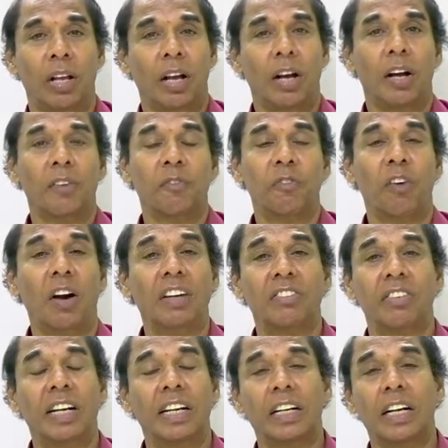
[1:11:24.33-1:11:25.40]

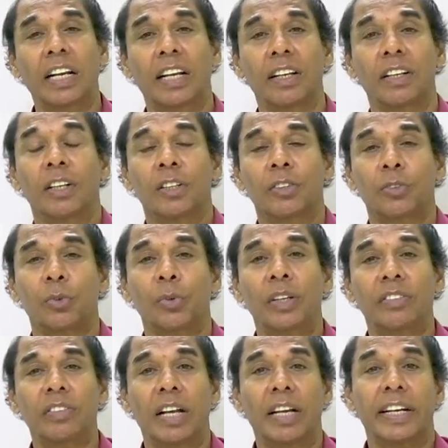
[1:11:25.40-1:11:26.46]
unfortunately students
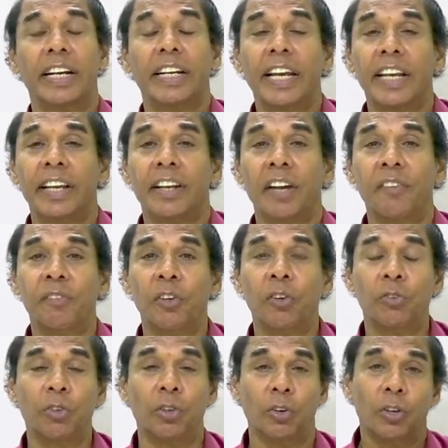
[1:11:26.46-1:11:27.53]
are getting
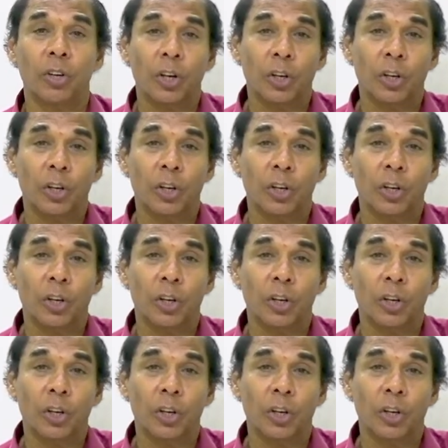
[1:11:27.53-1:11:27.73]
confused